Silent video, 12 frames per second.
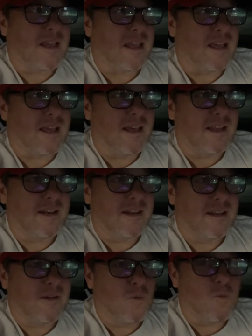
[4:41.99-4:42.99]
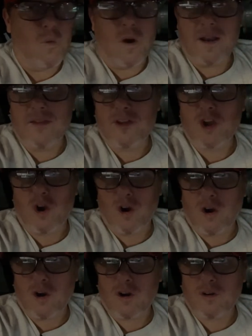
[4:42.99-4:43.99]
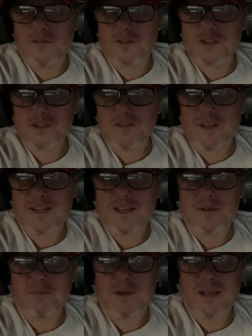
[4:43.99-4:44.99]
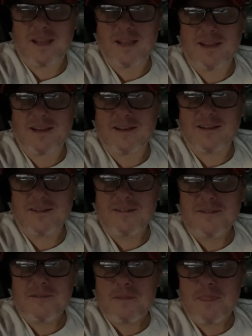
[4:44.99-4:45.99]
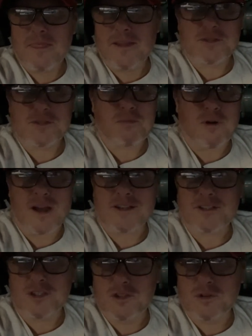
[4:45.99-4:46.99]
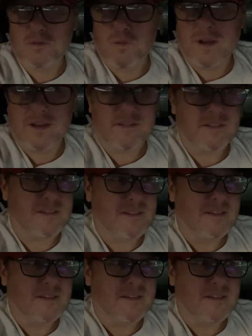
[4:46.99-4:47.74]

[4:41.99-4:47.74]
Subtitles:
And one of the cards that he had paid this prostitute with,